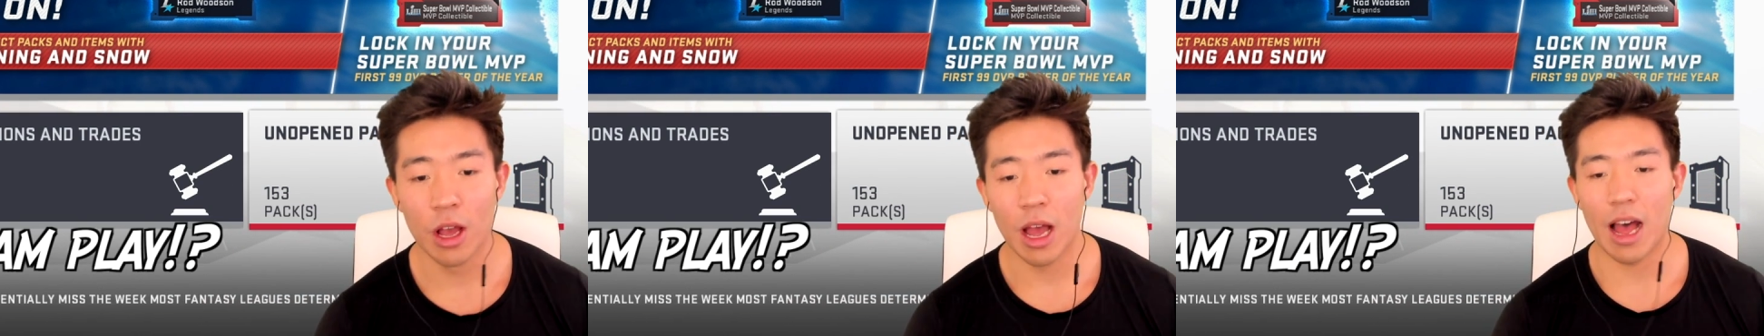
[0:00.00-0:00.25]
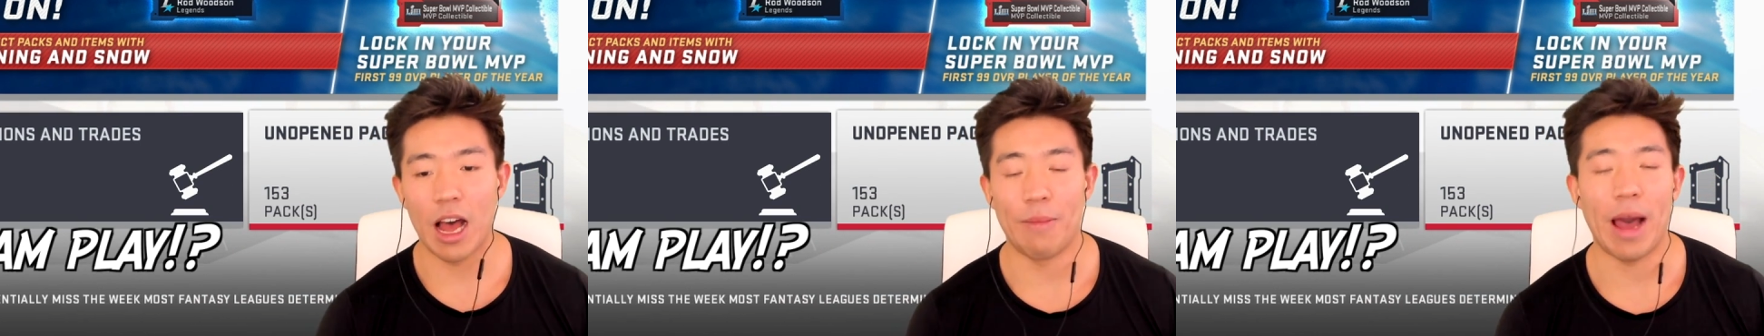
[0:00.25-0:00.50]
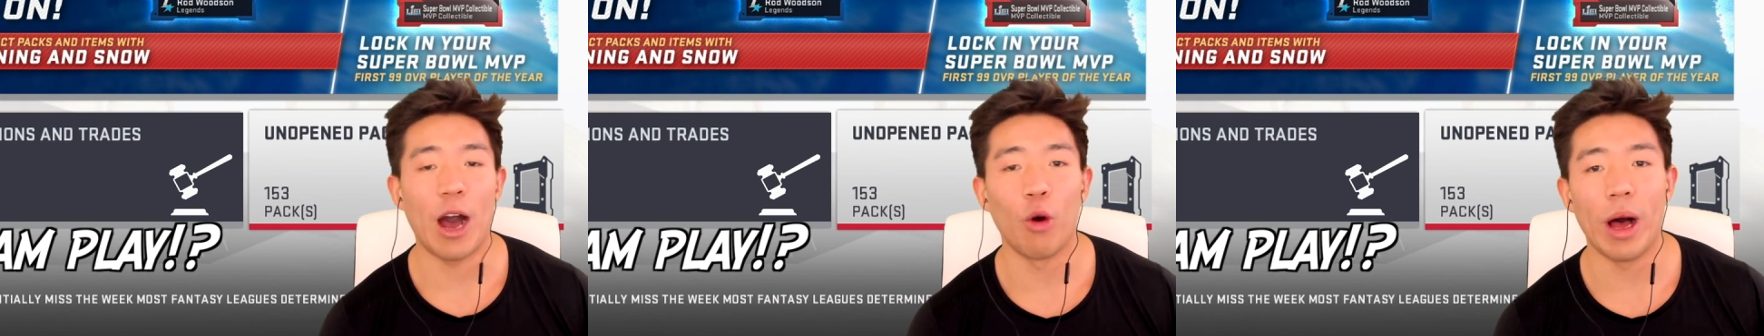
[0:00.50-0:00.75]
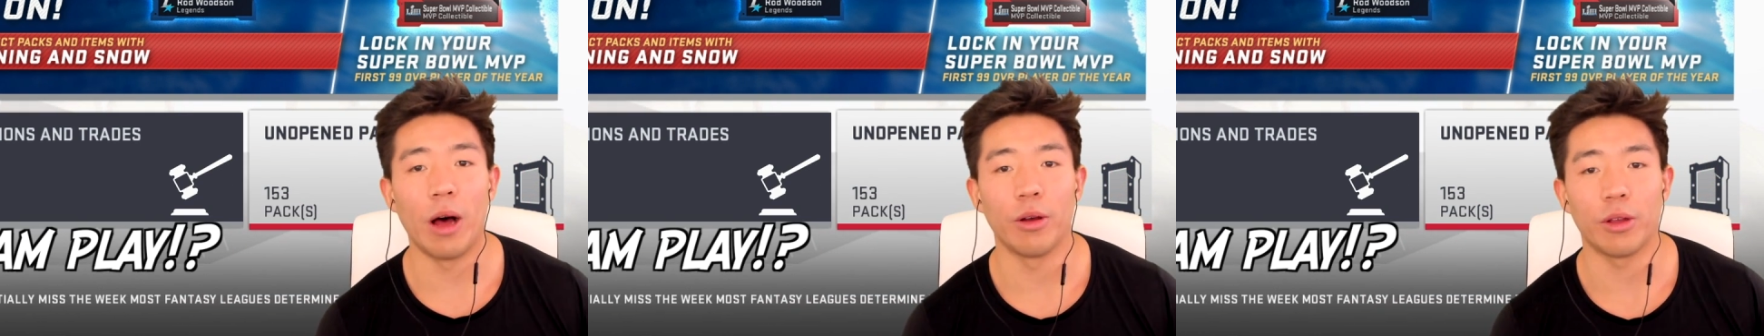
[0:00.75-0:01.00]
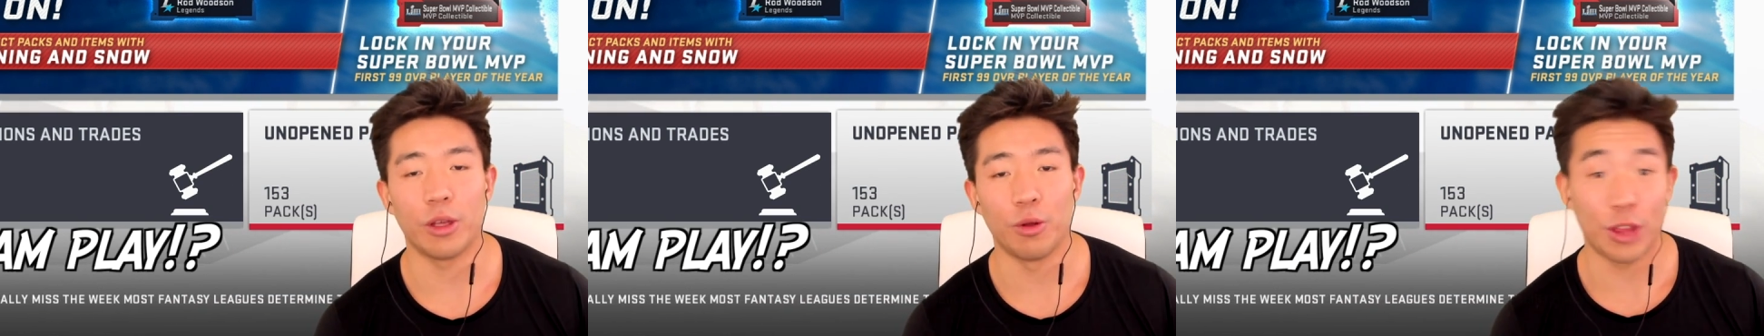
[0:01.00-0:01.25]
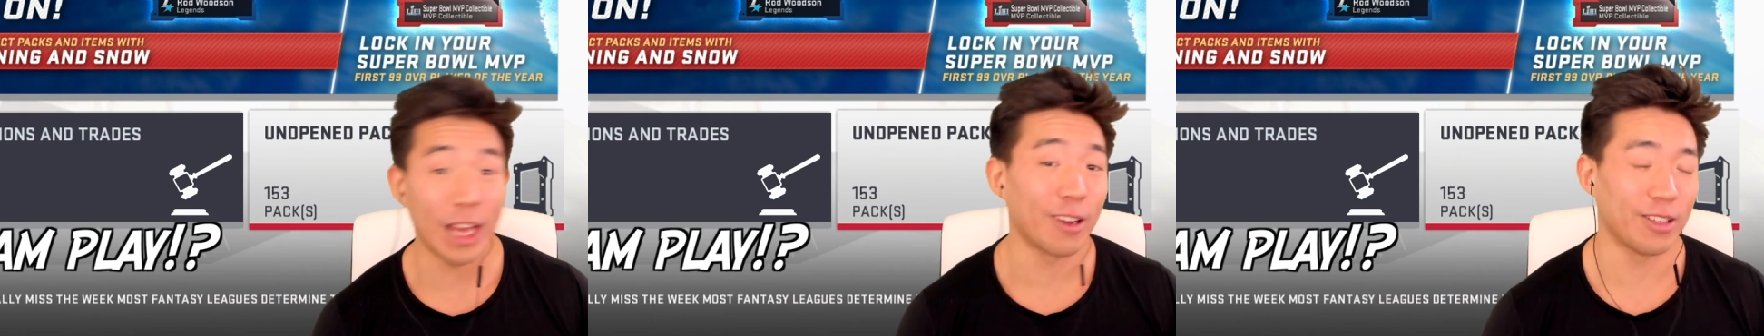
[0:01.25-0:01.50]
how well you
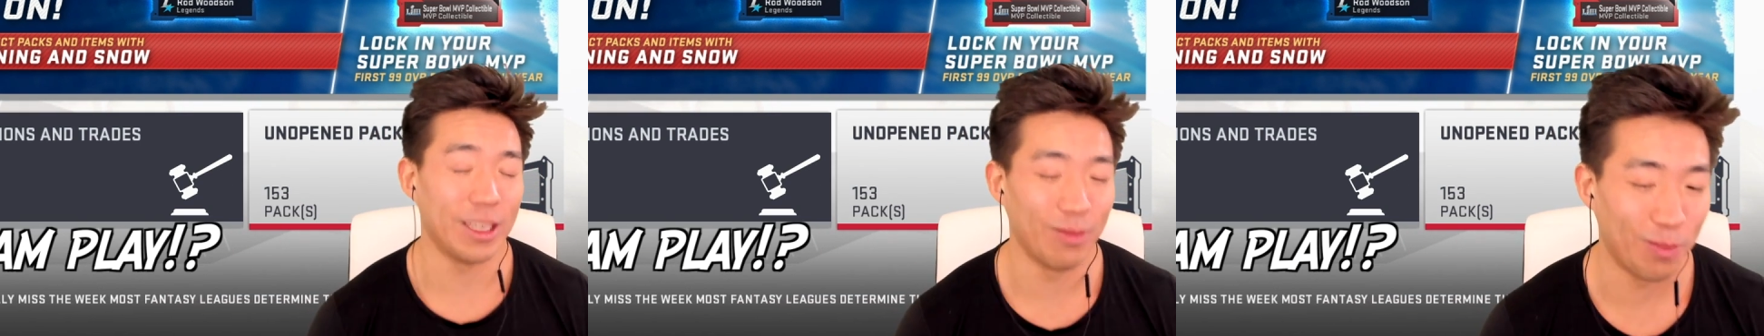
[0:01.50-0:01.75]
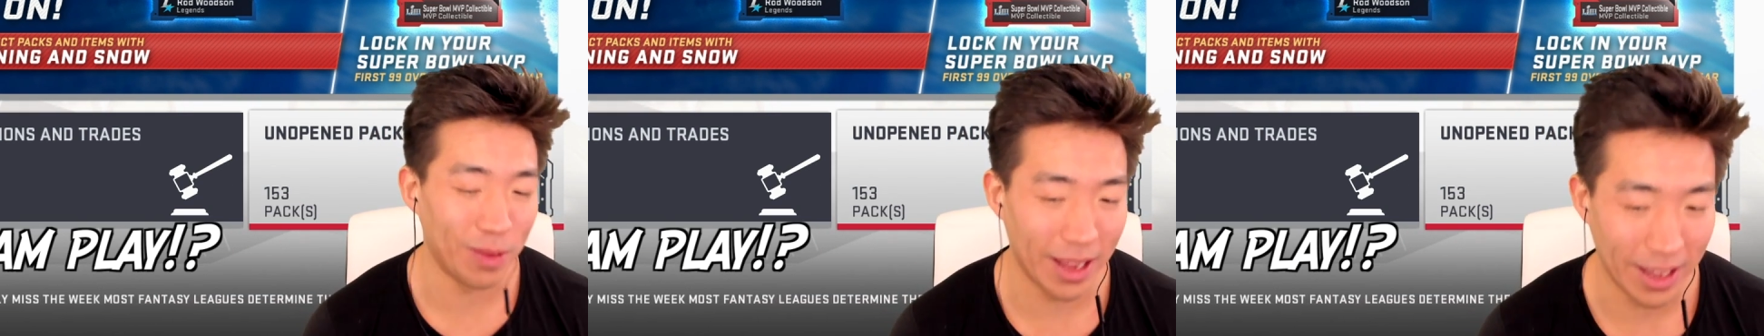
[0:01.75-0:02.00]
think your team will play.